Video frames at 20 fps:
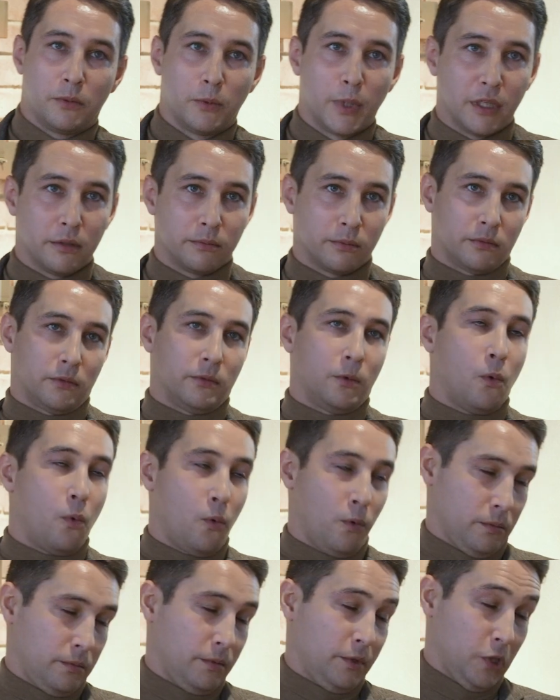Well,
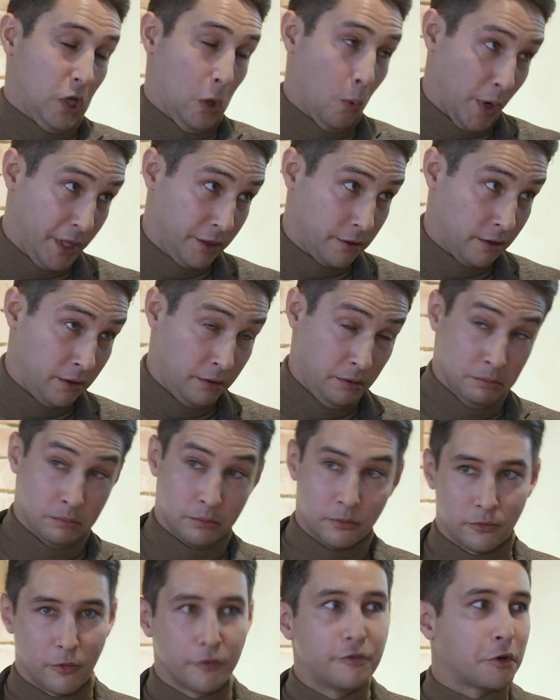winter,
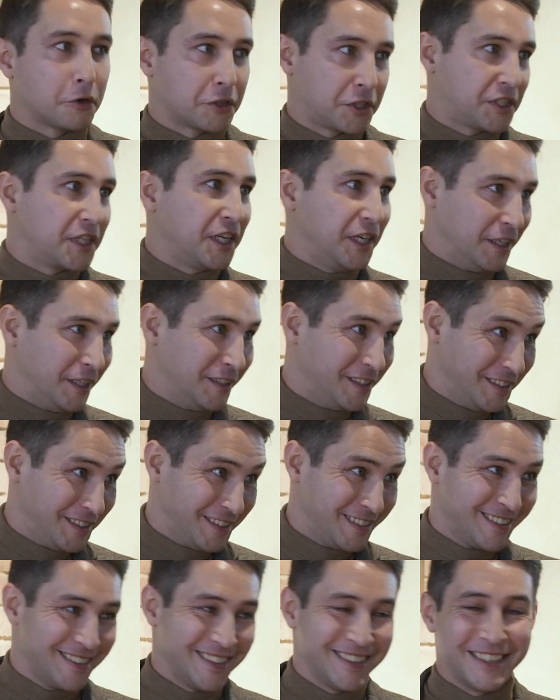of course, skiing.
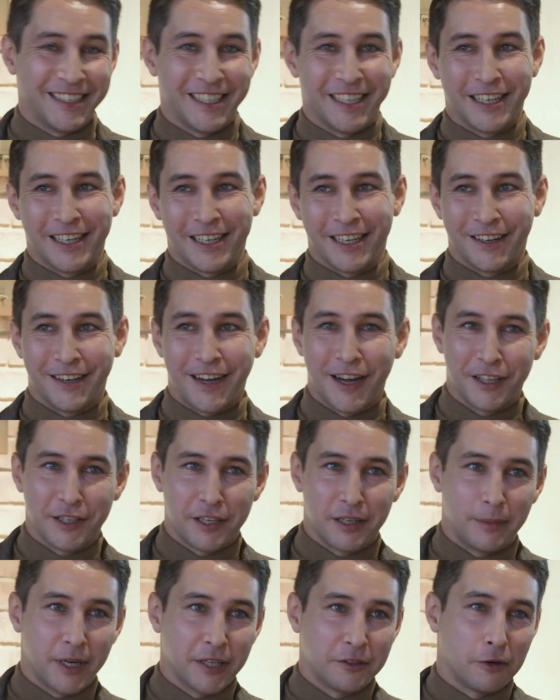
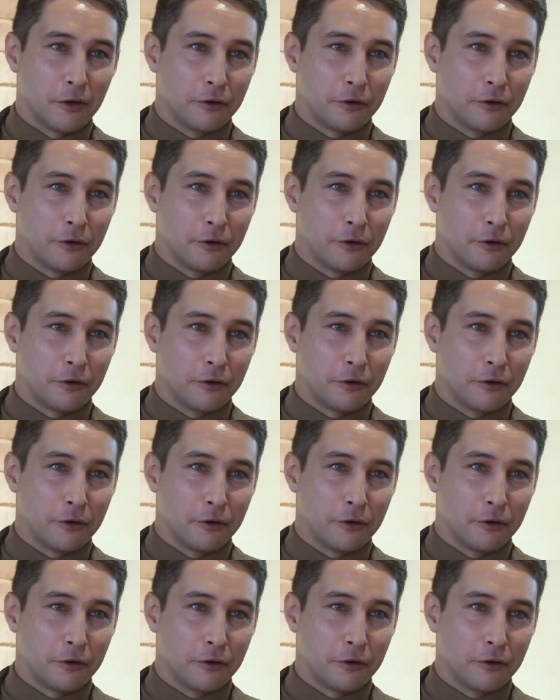Andermatt